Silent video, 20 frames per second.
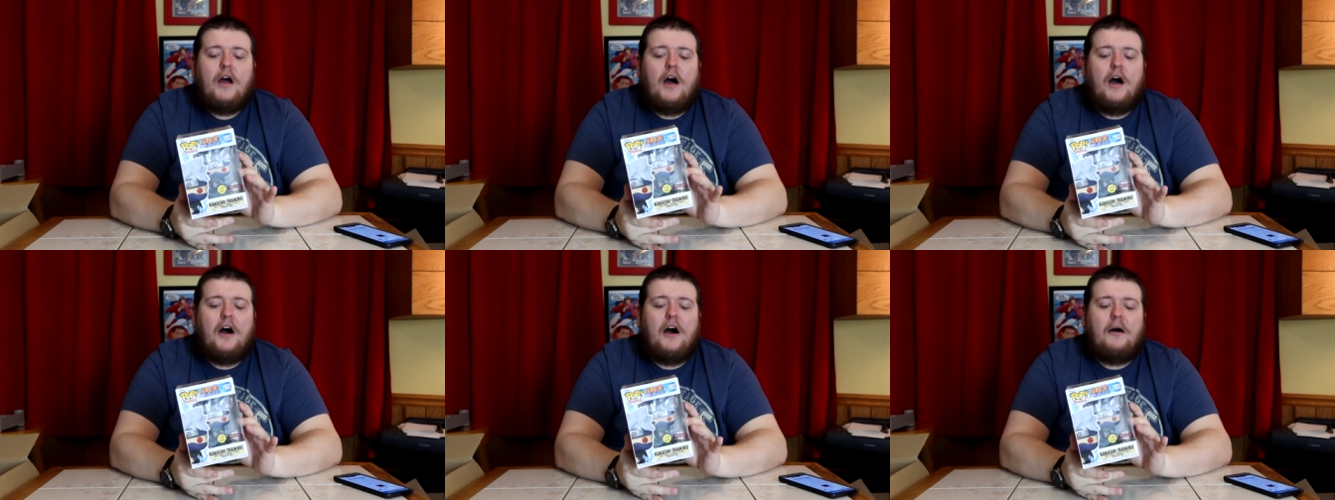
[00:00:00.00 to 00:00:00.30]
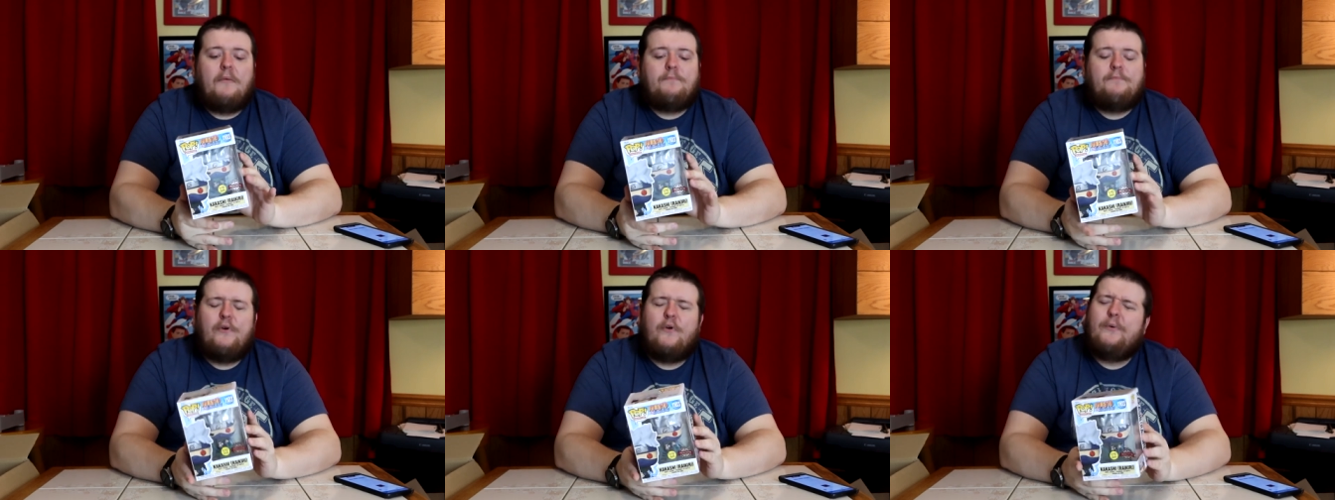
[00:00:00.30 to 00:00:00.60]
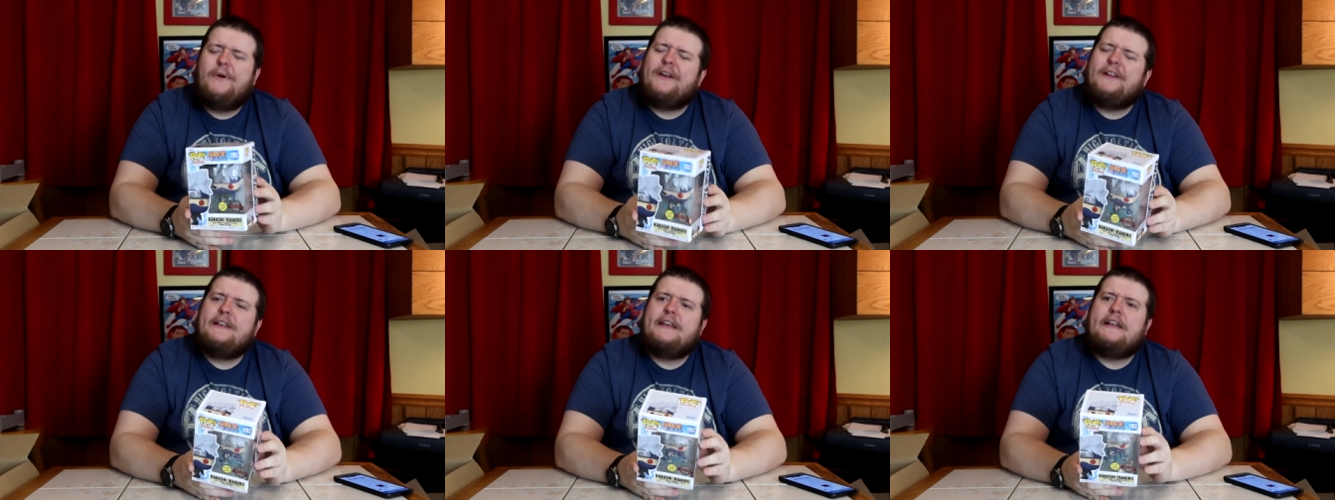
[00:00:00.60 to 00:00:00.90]
Um, but
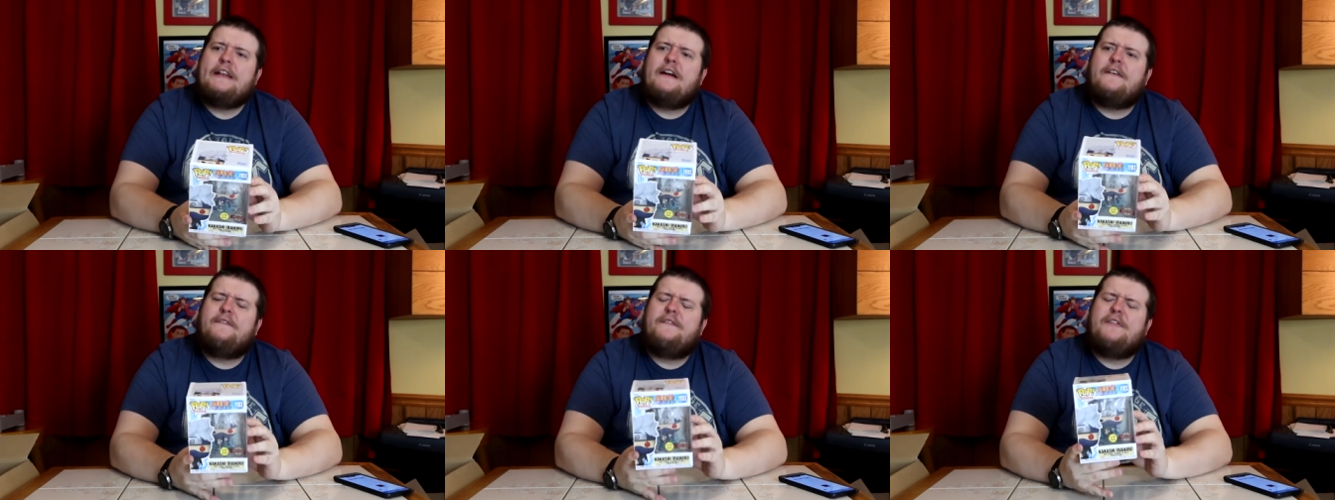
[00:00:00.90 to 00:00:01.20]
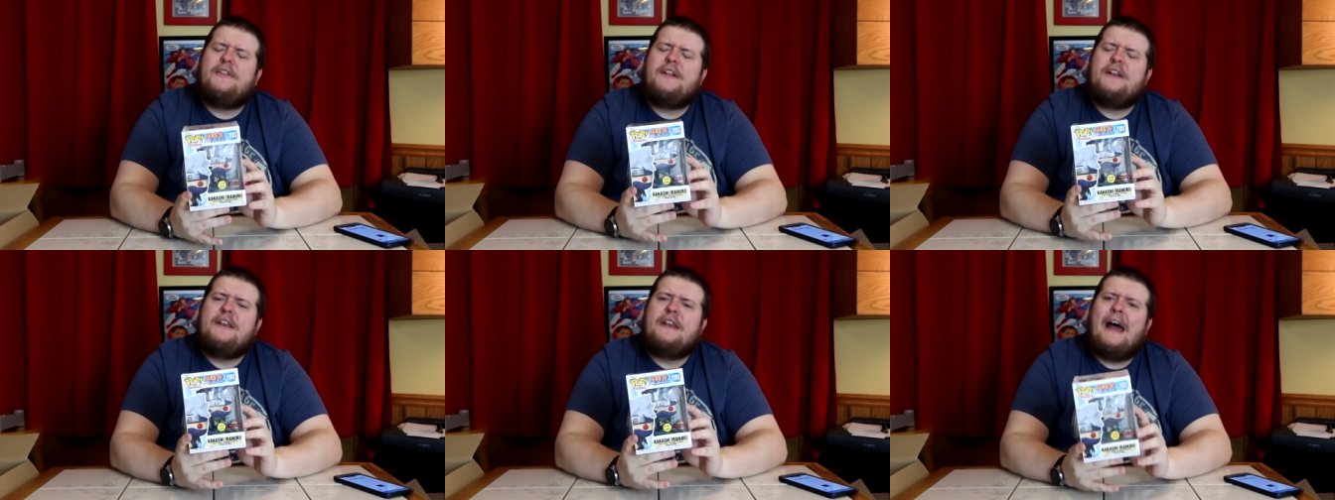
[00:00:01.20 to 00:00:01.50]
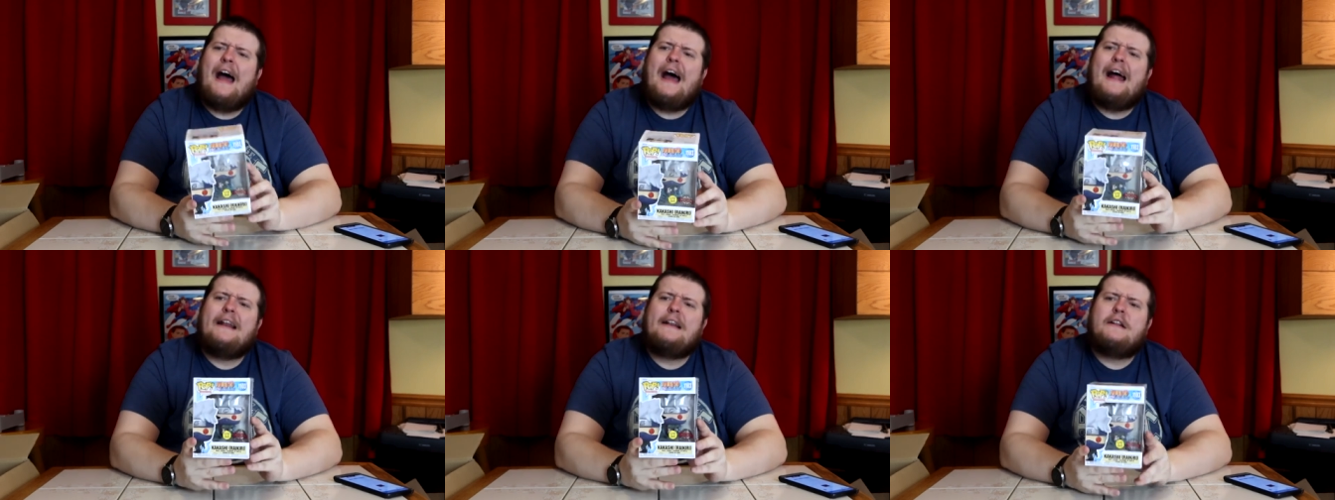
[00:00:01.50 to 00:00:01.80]
weirdly enough, the
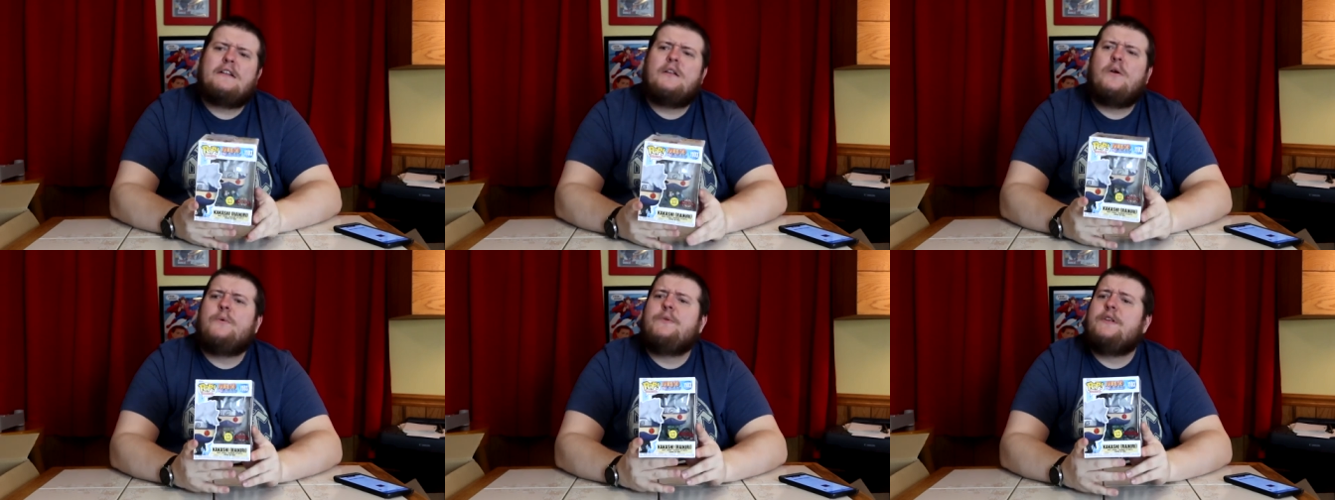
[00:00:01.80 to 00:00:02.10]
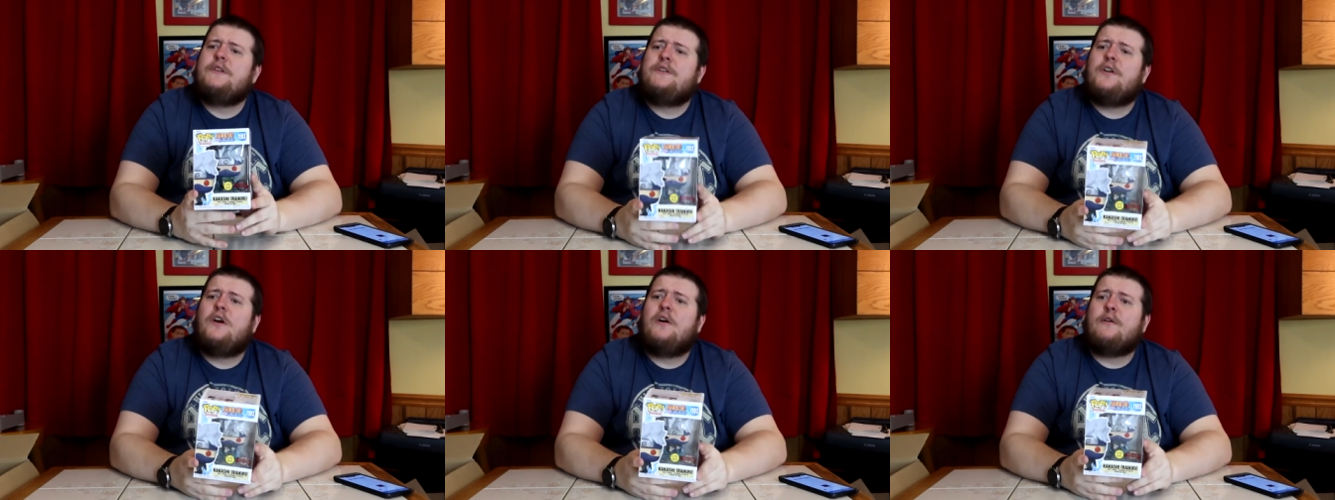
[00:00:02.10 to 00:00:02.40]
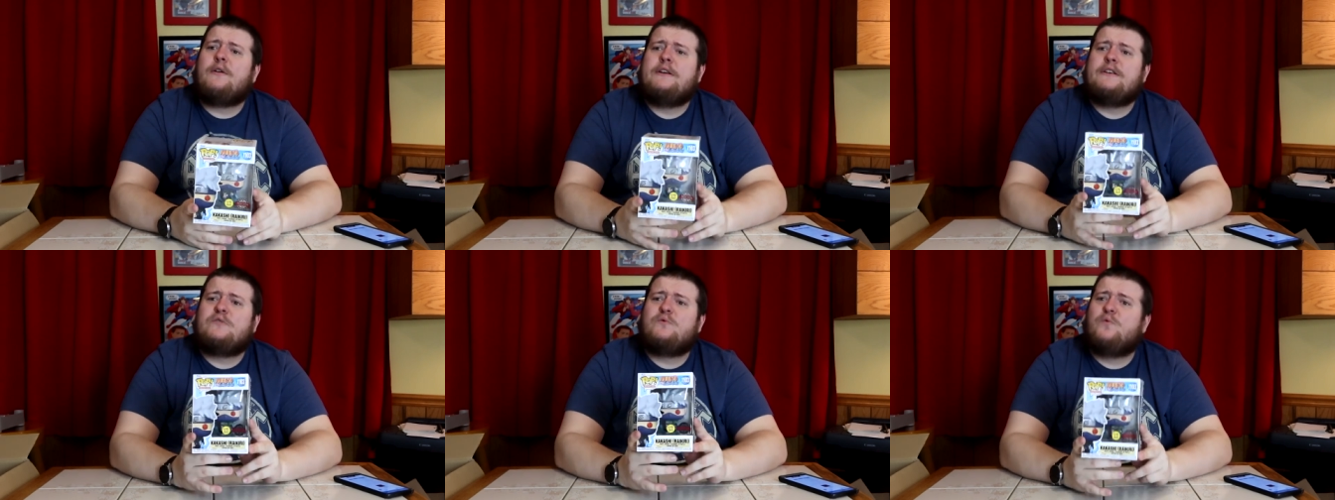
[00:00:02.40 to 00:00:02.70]
non glow in the
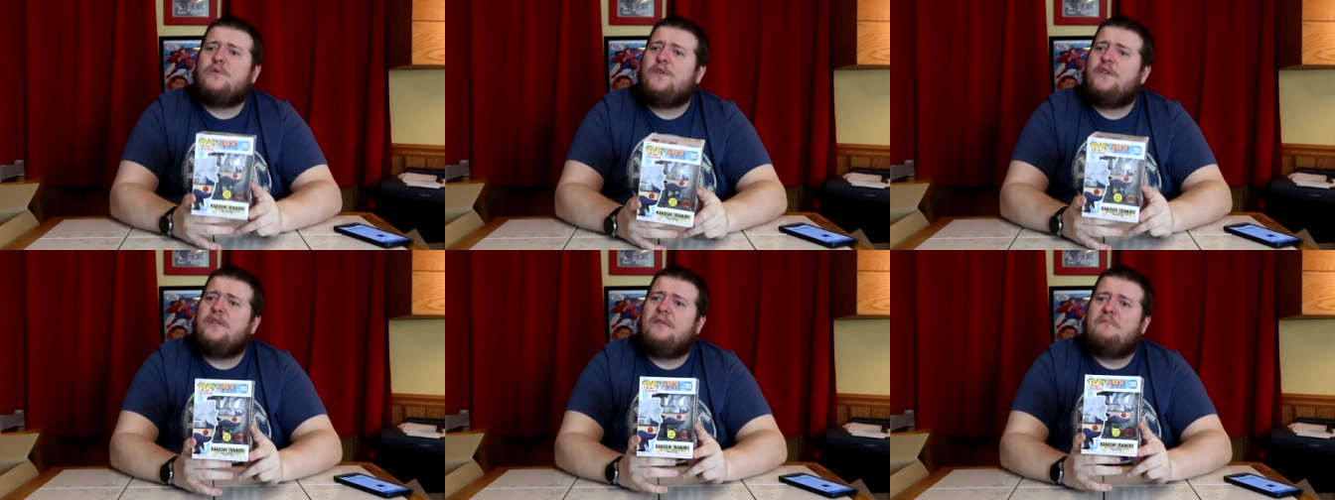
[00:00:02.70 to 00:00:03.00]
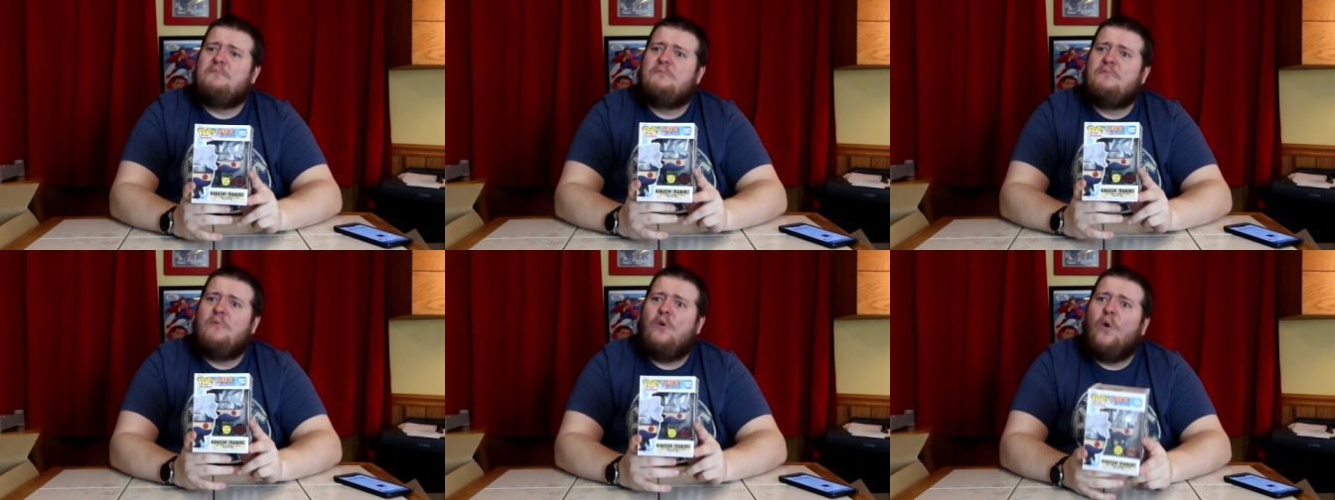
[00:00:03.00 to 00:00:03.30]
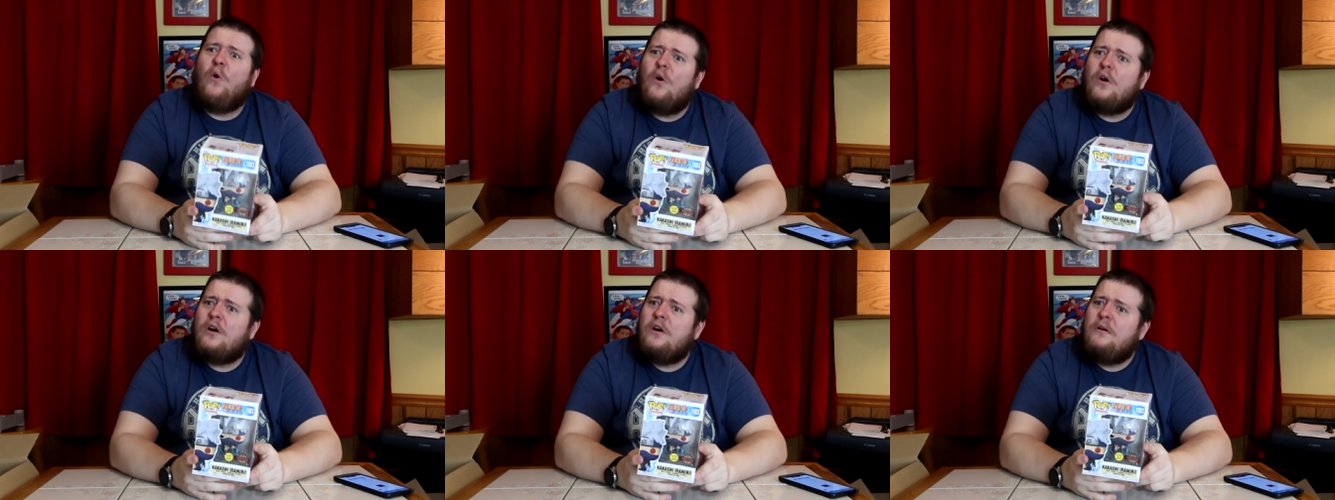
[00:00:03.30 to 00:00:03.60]
dark is worth
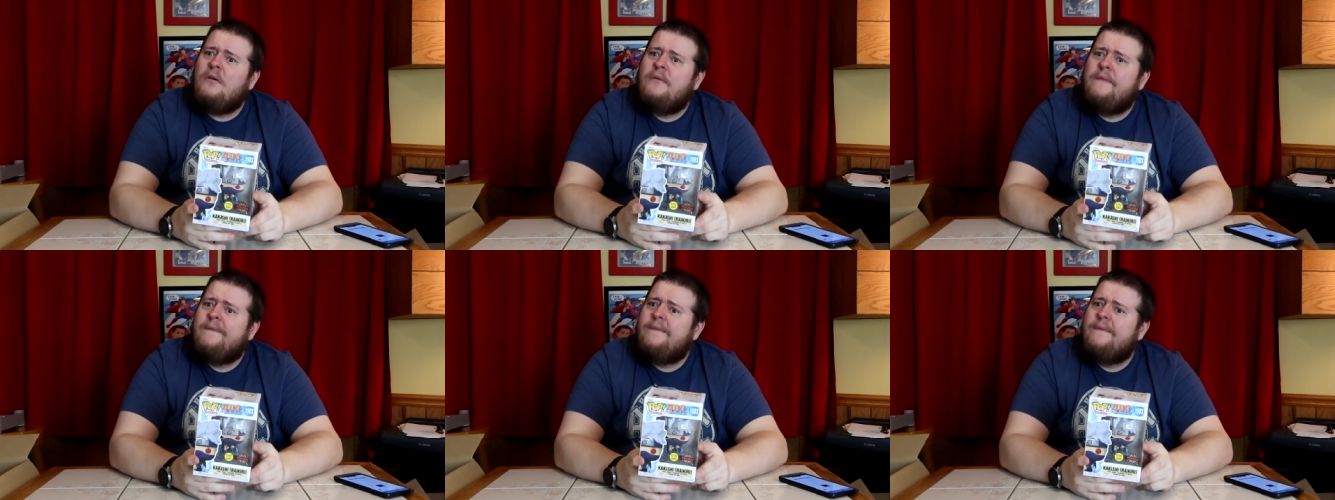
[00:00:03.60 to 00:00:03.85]
more.